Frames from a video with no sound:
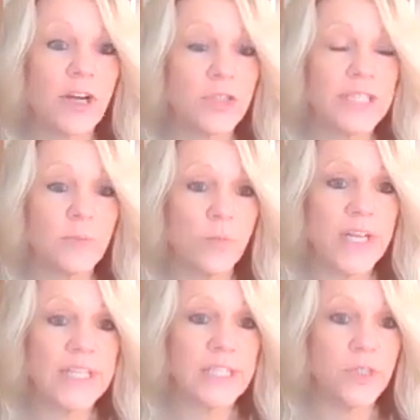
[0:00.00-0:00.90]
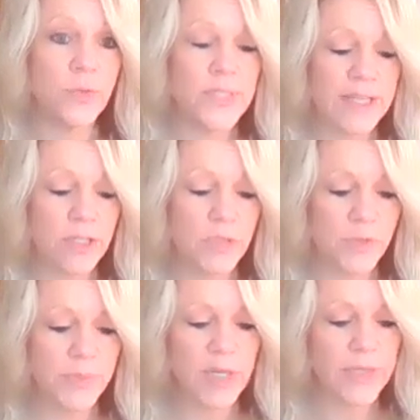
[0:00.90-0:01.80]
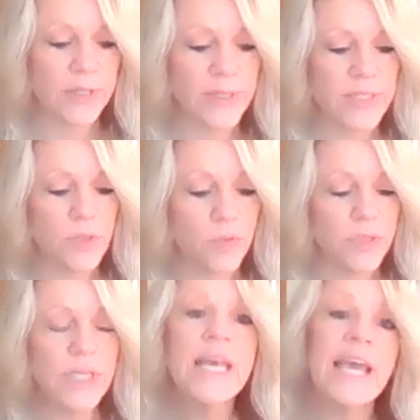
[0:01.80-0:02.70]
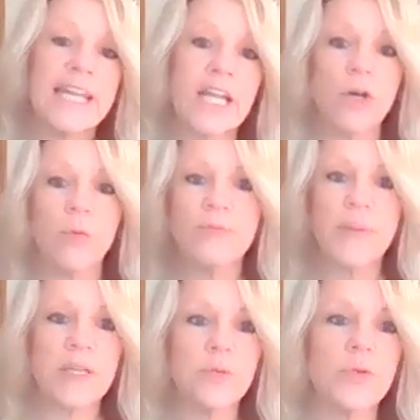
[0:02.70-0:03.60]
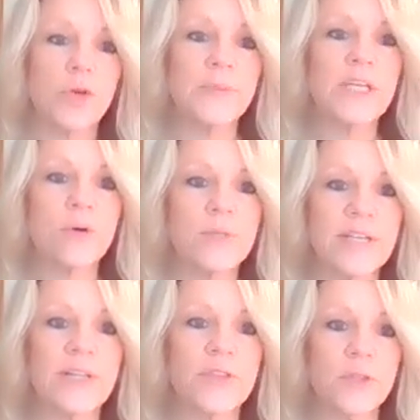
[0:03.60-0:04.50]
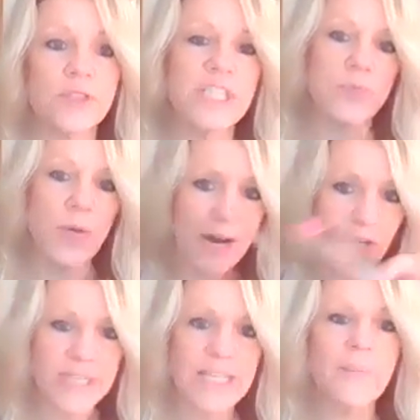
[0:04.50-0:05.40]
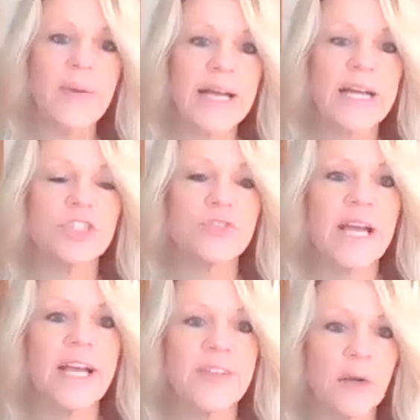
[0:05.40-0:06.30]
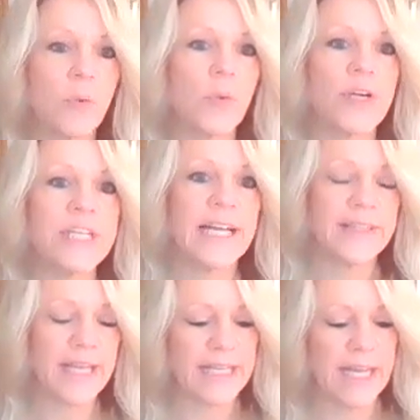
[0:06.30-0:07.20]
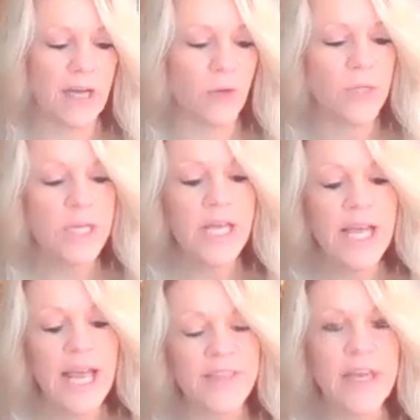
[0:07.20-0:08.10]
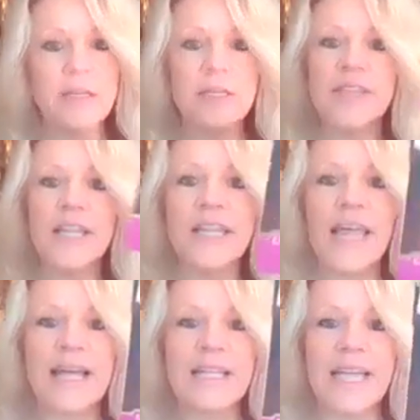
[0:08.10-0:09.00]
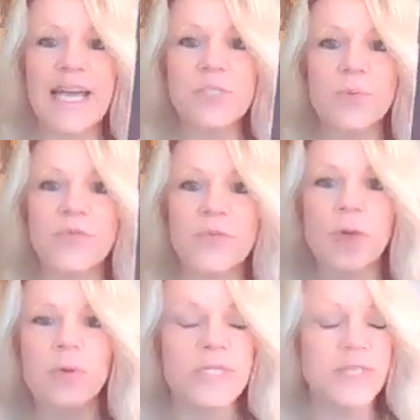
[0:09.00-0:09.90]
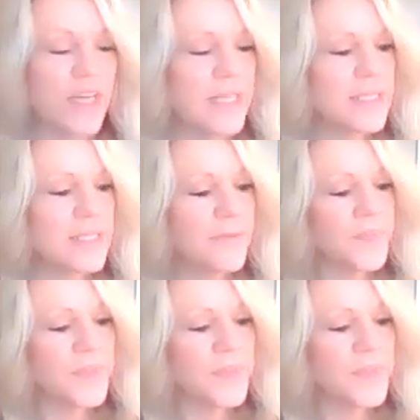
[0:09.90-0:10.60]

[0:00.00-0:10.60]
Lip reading: our weekly newsletter, which will be going out soon. And I know normally it goes out on Thursdays. We are going to get back on track on that. We're working on that now. And then the last one for those of us,